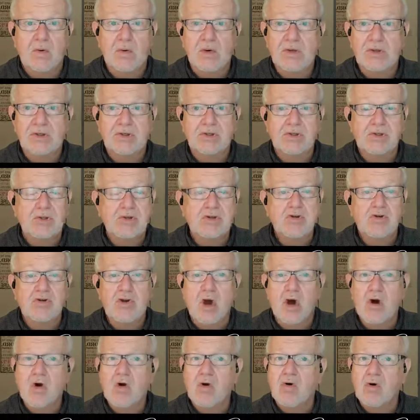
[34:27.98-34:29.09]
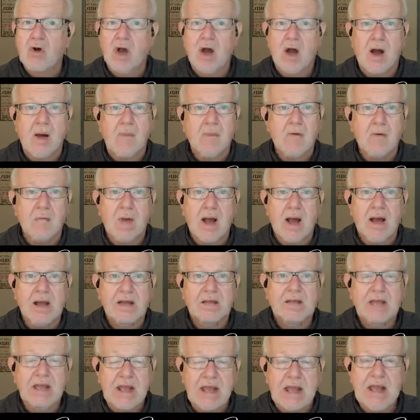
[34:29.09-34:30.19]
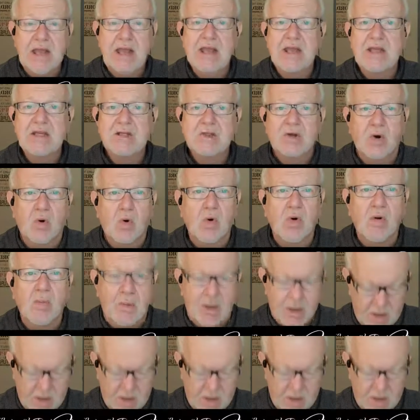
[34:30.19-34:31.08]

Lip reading: was no compromise. He tore them